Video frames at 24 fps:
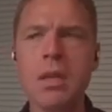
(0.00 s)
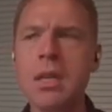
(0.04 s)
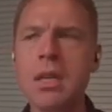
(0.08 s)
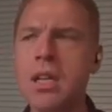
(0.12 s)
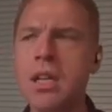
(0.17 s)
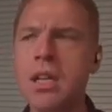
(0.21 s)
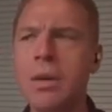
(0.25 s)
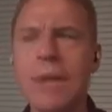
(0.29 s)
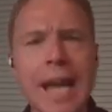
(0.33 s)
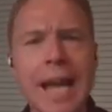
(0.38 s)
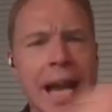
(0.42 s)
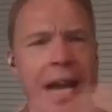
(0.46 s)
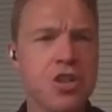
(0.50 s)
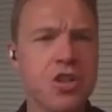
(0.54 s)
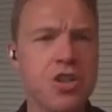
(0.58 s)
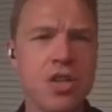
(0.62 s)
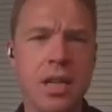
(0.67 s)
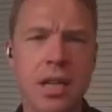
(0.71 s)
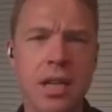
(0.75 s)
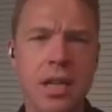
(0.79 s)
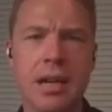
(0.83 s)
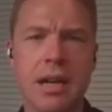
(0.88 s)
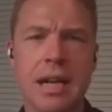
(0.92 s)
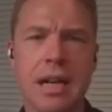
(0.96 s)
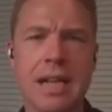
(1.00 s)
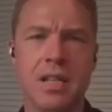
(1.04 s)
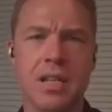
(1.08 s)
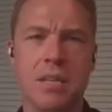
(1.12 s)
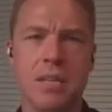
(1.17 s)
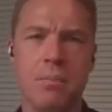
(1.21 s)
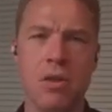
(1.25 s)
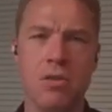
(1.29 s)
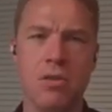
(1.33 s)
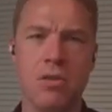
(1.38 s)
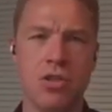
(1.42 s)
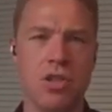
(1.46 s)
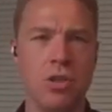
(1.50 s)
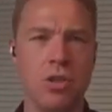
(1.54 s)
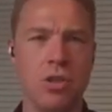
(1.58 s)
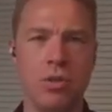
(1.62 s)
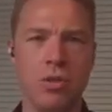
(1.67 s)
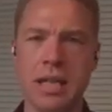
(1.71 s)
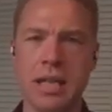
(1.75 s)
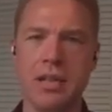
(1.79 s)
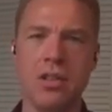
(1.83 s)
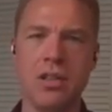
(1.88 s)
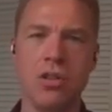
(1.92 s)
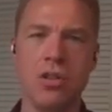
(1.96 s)
you know next year as opposed to
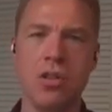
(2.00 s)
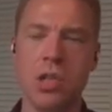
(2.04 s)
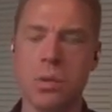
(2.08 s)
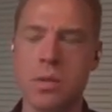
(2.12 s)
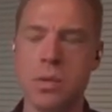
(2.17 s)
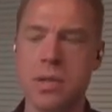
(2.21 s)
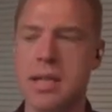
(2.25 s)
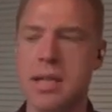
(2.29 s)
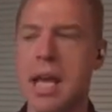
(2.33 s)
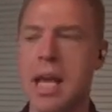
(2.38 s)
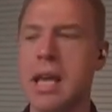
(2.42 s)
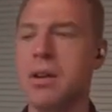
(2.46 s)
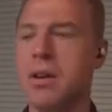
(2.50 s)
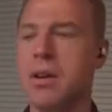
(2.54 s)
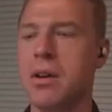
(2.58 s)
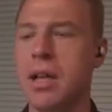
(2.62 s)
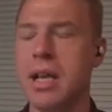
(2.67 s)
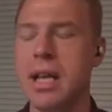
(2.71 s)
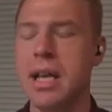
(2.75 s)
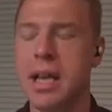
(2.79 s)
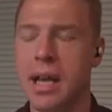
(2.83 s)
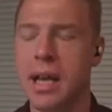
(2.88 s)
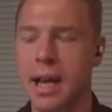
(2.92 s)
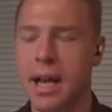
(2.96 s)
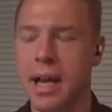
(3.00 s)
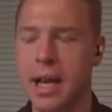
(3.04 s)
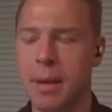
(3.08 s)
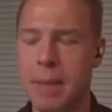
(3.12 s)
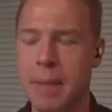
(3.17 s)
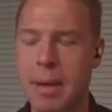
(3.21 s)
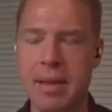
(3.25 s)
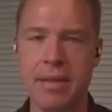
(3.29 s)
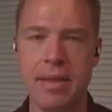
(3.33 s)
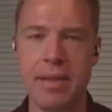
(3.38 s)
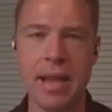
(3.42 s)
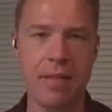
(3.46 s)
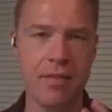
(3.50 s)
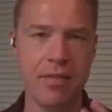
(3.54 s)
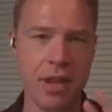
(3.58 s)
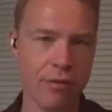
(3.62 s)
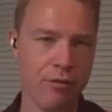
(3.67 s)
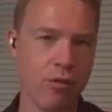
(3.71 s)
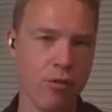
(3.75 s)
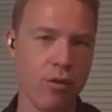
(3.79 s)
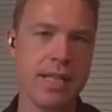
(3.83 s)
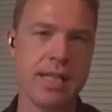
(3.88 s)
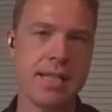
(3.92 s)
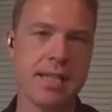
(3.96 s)
like the usual cycle um, and that
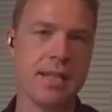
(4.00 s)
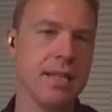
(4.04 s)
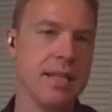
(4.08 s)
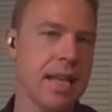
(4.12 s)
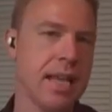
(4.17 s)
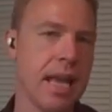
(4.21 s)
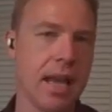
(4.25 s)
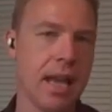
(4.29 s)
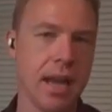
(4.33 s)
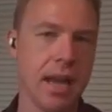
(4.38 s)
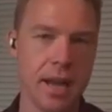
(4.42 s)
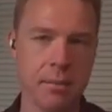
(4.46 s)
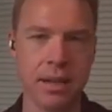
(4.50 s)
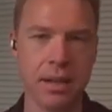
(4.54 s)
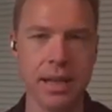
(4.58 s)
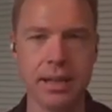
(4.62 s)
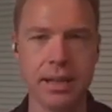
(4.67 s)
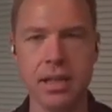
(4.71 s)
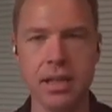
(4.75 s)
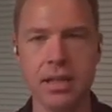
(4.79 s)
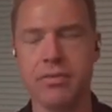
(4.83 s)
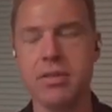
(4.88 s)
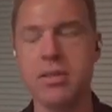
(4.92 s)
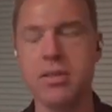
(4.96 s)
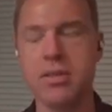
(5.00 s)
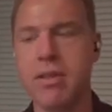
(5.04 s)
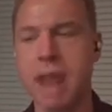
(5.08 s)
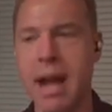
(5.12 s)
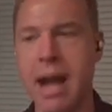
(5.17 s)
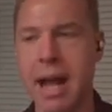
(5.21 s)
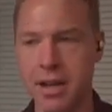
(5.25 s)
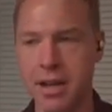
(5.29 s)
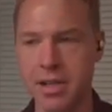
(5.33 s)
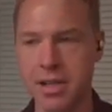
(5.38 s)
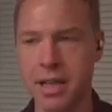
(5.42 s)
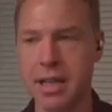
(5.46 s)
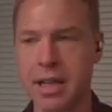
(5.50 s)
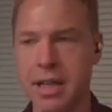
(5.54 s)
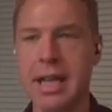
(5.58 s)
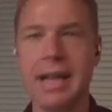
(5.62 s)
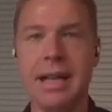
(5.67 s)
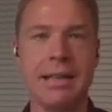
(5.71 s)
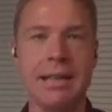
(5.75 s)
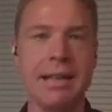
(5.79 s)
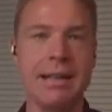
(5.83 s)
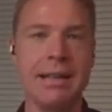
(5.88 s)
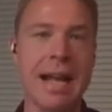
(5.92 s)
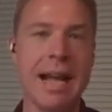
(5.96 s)
therefore this can take a completely different strategy
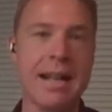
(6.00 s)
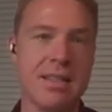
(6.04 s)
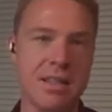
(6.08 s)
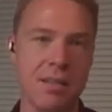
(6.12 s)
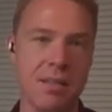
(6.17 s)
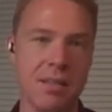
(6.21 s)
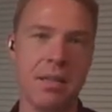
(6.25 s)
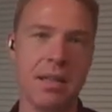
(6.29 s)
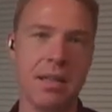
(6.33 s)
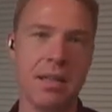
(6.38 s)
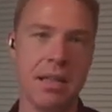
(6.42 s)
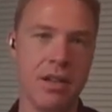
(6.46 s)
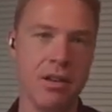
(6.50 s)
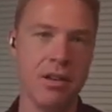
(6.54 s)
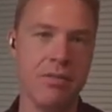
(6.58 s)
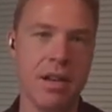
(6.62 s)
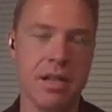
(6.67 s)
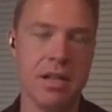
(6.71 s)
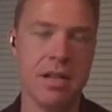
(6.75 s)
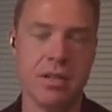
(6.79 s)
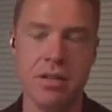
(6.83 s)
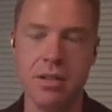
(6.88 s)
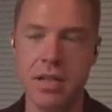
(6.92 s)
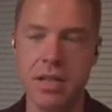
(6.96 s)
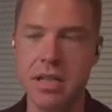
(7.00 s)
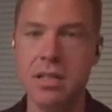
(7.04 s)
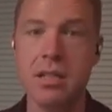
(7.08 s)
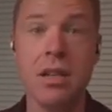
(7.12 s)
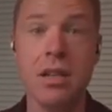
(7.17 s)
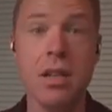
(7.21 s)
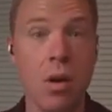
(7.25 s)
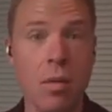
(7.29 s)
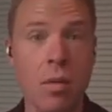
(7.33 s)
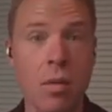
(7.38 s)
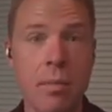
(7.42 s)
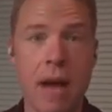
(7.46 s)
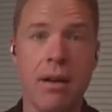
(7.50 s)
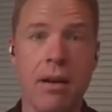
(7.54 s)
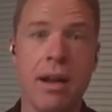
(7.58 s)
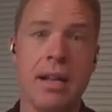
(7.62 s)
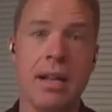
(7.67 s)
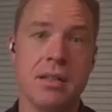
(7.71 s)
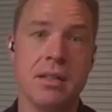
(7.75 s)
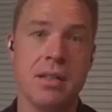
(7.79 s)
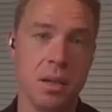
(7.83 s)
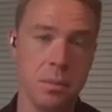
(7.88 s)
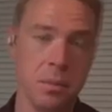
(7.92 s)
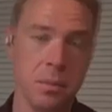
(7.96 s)
then that's something that your investor needs to know about and
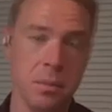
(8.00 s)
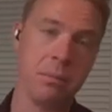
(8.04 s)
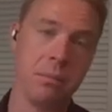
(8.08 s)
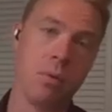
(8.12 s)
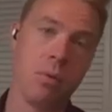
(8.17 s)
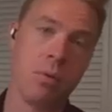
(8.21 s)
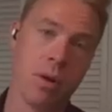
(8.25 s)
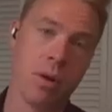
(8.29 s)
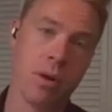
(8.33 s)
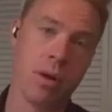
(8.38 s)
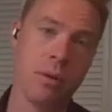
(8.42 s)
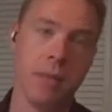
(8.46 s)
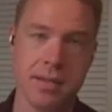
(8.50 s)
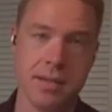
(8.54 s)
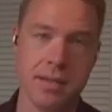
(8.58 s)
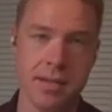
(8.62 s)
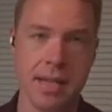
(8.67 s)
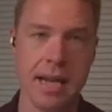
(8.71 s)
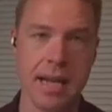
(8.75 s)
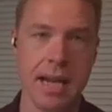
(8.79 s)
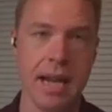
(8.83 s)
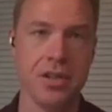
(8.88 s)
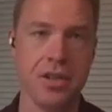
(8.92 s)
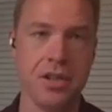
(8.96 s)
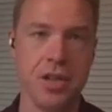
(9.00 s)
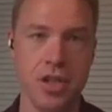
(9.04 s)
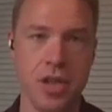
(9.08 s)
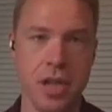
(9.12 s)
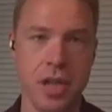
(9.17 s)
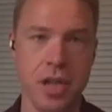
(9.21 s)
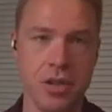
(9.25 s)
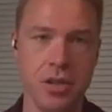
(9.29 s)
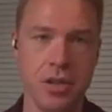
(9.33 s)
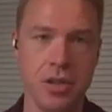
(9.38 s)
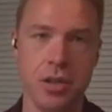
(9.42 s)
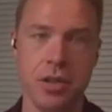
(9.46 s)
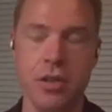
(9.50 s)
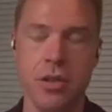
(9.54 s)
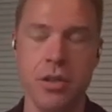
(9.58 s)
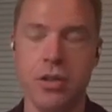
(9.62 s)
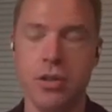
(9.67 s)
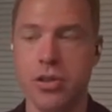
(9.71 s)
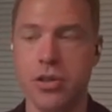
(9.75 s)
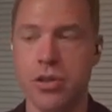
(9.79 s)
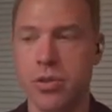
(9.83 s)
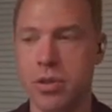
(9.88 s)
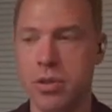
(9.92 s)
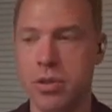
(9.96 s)
it's going to be important because it can actually change your
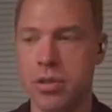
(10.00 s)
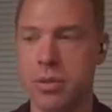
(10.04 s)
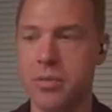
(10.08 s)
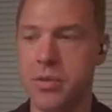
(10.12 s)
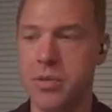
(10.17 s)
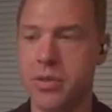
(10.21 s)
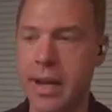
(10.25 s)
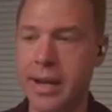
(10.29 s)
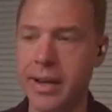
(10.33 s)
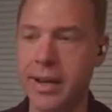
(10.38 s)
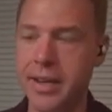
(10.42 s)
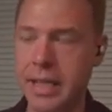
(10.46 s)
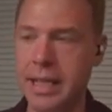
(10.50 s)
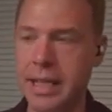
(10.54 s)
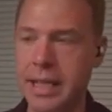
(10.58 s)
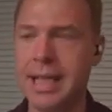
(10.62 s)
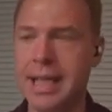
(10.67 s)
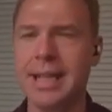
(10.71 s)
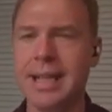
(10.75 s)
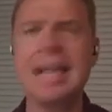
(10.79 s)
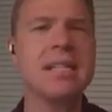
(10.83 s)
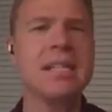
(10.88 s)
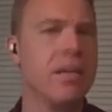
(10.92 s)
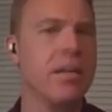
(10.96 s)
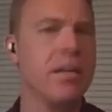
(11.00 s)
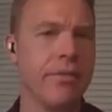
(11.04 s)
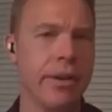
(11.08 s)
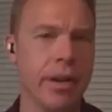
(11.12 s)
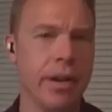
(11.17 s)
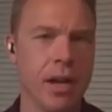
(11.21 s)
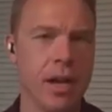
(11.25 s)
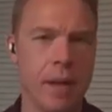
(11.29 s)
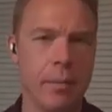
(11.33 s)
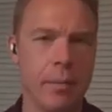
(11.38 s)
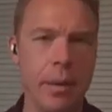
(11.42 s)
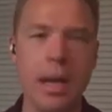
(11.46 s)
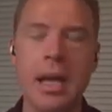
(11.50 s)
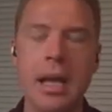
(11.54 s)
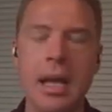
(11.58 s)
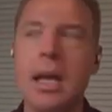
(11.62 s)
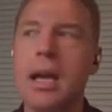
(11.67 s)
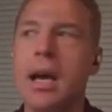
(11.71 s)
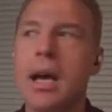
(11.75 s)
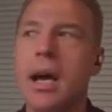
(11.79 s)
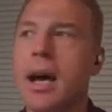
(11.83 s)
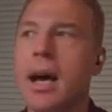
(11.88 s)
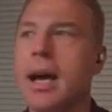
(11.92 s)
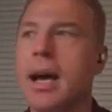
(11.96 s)
your short-term strategy that's not very common
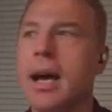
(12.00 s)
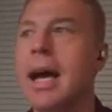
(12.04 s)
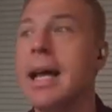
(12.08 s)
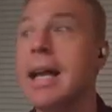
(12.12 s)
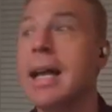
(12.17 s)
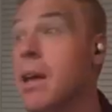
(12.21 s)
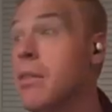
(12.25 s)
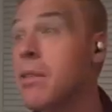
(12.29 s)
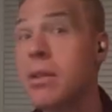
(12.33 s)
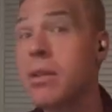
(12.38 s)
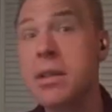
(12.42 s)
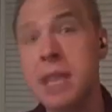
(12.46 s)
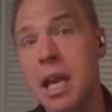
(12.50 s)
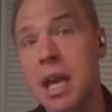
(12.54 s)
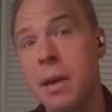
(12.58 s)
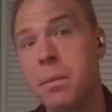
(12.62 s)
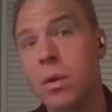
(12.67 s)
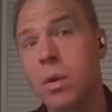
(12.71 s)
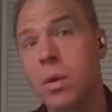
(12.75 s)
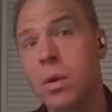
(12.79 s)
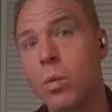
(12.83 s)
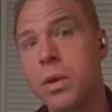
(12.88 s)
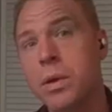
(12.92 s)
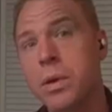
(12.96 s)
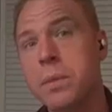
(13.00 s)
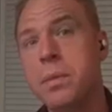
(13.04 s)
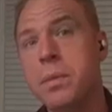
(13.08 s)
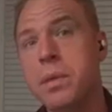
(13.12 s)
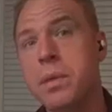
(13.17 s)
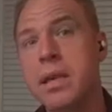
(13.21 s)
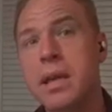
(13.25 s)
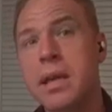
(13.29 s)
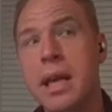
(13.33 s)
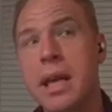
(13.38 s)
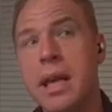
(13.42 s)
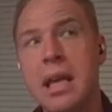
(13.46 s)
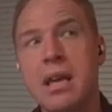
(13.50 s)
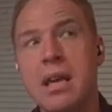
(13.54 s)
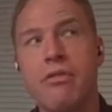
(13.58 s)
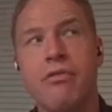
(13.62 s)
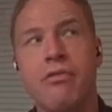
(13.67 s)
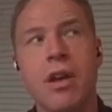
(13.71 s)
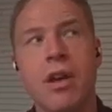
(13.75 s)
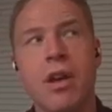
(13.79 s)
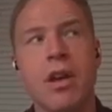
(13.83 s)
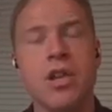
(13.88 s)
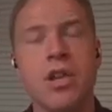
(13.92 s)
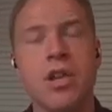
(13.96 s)
uh, another example would be if
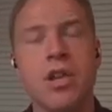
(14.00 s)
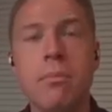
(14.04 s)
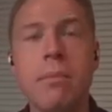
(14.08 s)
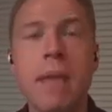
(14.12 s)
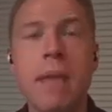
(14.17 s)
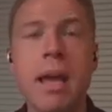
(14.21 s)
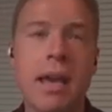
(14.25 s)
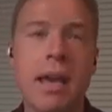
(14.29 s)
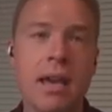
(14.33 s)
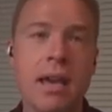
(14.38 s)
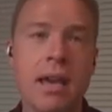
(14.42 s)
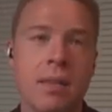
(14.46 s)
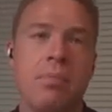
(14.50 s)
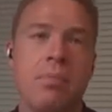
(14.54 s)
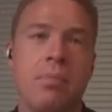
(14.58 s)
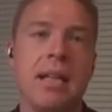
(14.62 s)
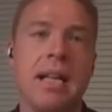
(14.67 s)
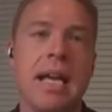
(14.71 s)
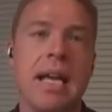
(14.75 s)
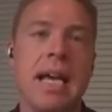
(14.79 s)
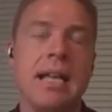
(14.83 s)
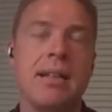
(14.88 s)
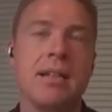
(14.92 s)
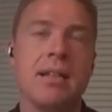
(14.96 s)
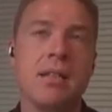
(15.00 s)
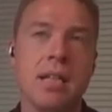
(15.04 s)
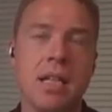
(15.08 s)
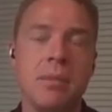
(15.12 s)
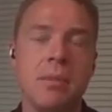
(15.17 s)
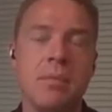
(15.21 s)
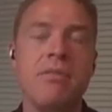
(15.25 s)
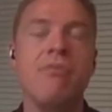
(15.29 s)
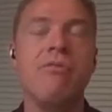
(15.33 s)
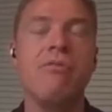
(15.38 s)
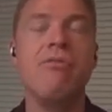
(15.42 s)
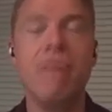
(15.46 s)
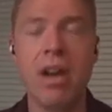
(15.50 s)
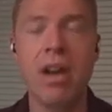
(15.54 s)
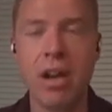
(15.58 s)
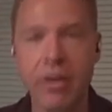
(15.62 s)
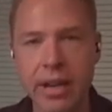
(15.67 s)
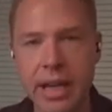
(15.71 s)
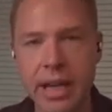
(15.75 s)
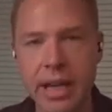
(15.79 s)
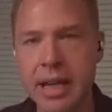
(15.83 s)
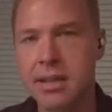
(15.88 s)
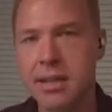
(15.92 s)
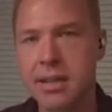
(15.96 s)
you're making a play that's going to be
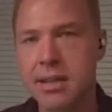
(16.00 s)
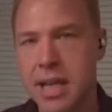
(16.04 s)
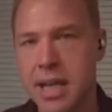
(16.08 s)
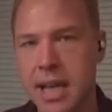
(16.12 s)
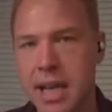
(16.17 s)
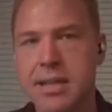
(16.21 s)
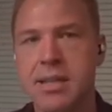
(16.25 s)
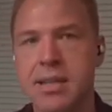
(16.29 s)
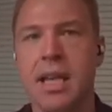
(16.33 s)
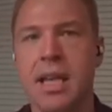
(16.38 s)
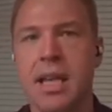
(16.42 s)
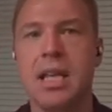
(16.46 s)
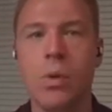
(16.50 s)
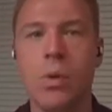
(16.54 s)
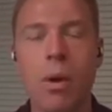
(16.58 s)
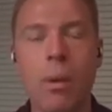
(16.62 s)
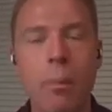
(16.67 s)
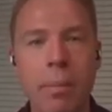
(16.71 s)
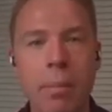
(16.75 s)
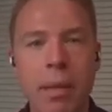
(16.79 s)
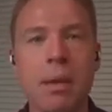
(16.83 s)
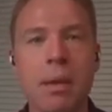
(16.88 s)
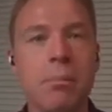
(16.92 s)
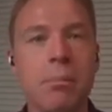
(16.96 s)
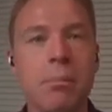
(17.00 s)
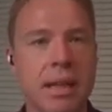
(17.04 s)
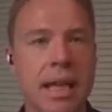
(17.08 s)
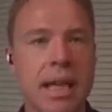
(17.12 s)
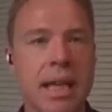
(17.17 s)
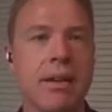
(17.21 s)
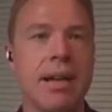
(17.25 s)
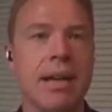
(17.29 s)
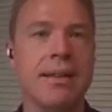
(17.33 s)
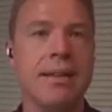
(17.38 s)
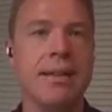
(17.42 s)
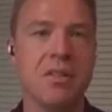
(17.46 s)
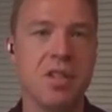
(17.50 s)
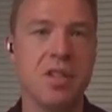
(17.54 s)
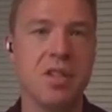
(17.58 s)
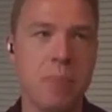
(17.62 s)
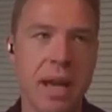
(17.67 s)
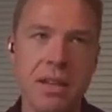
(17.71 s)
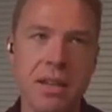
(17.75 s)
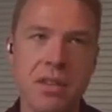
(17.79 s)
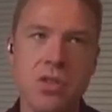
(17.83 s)
very enticing to a big player in the space